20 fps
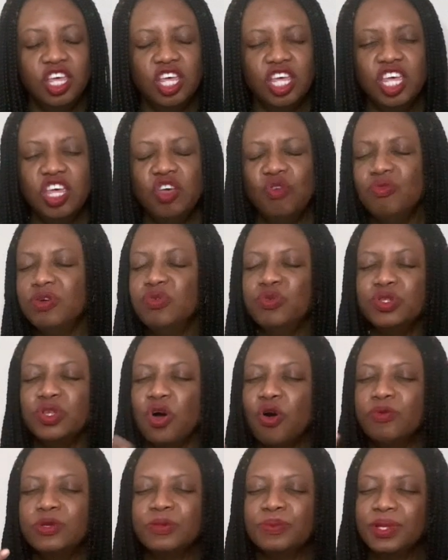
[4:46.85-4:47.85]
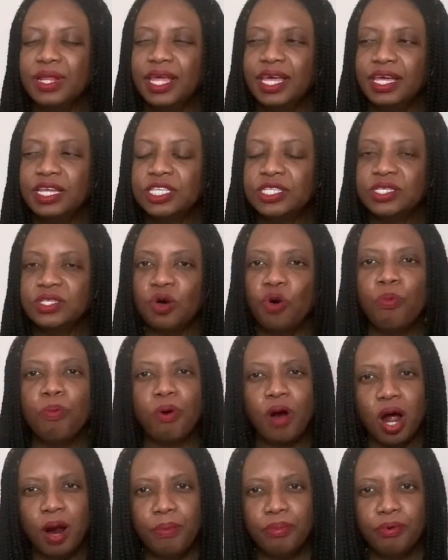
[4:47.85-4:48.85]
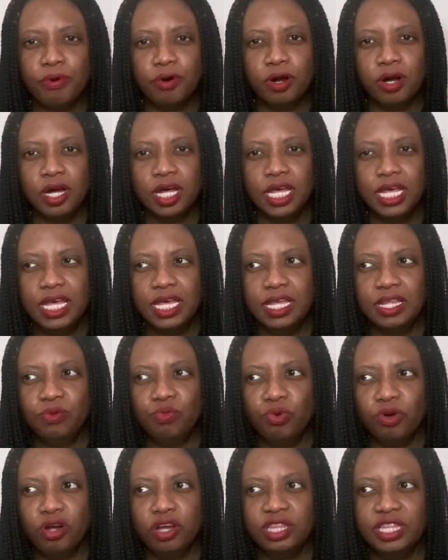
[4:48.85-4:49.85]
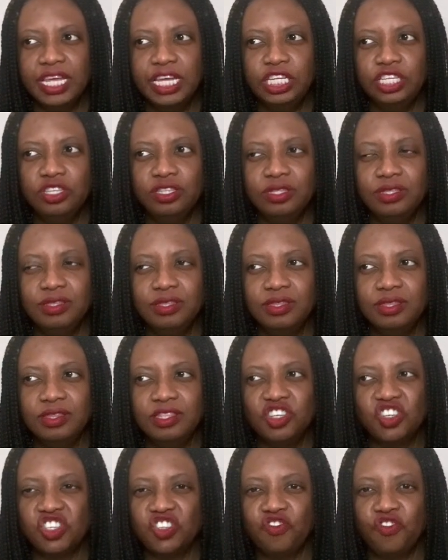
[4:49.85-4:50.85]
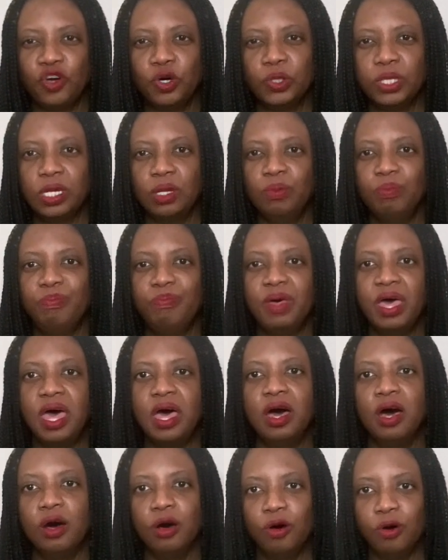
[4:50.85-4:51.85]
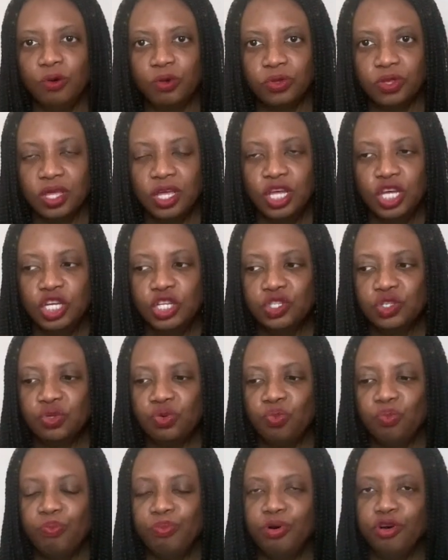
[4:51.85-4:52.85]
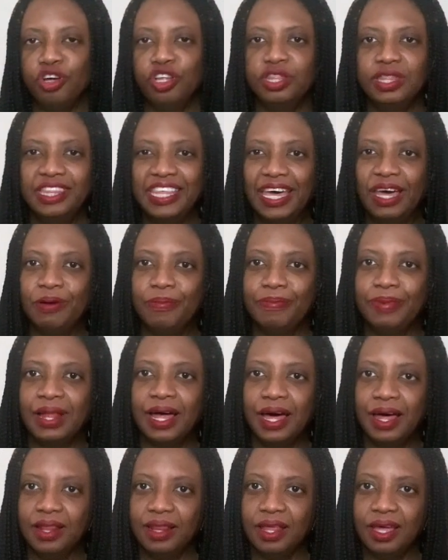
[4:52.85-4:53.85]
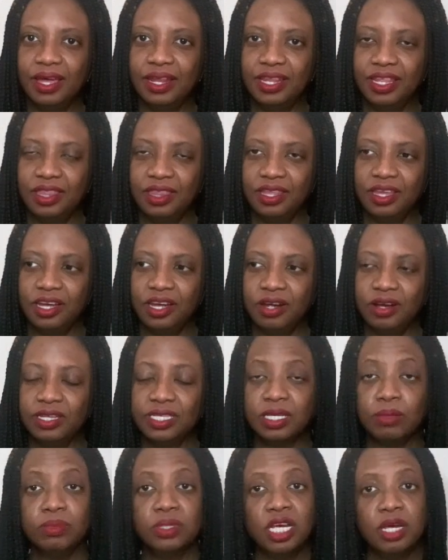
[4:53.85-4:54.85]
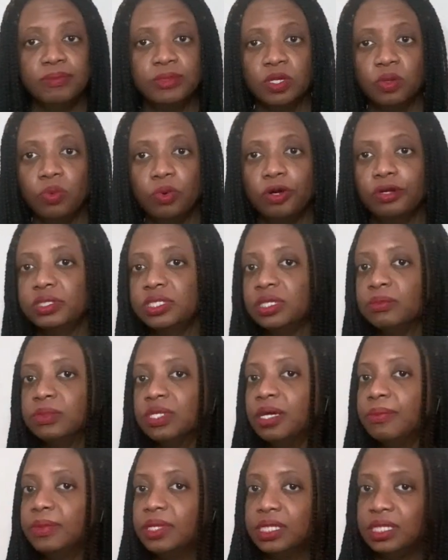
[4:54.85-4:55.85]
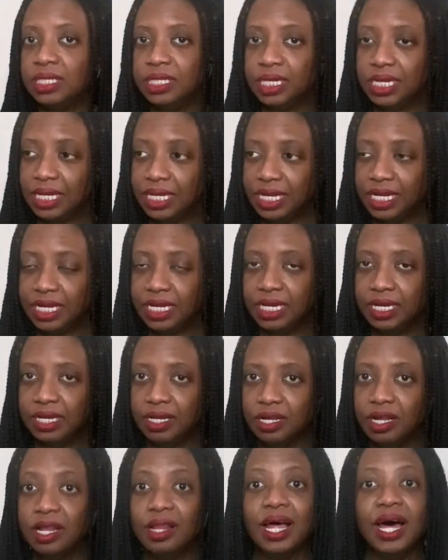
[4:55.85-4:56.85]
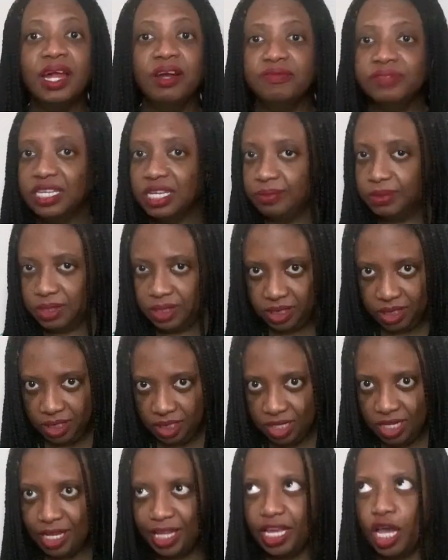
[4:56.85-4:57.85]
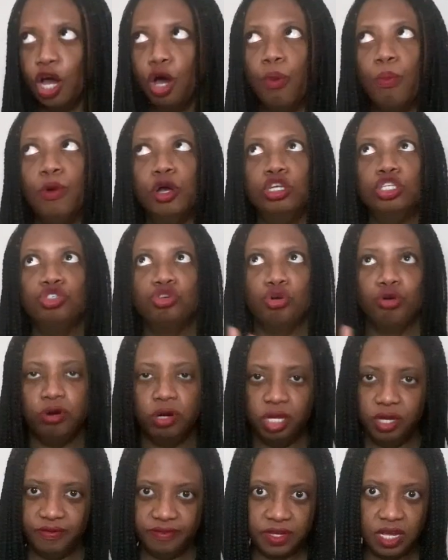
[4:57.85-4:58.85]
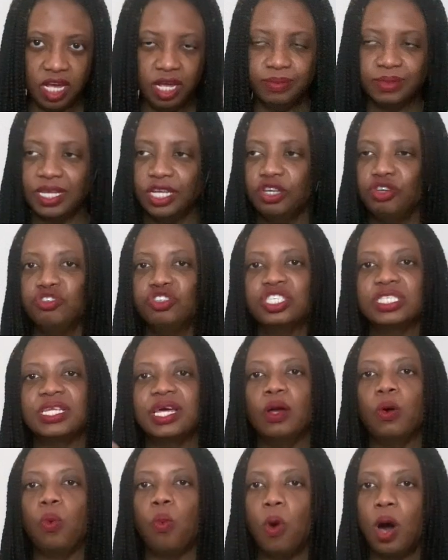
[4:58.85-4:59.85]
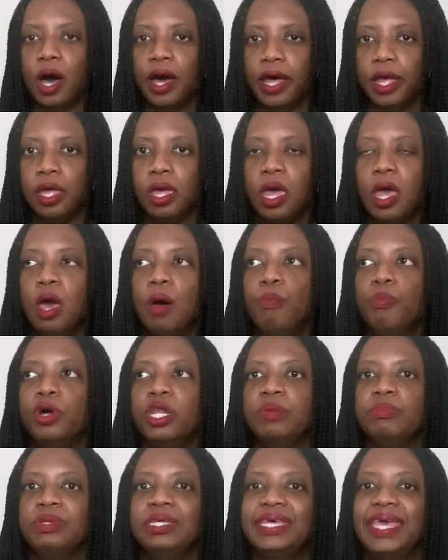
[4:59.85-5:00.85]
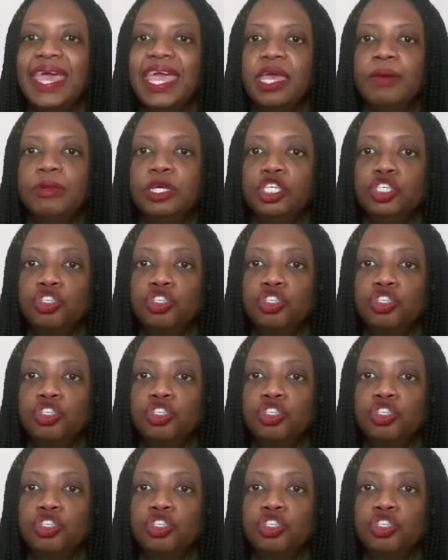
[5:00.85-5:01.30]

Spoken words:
it would almost be like a soap opera where they just felt compelled to put that plot line in there. Sometimes it worked, sometimes it didn't. A lot of times it didn't, like a majority of times. Like you're just like, why? But it became a.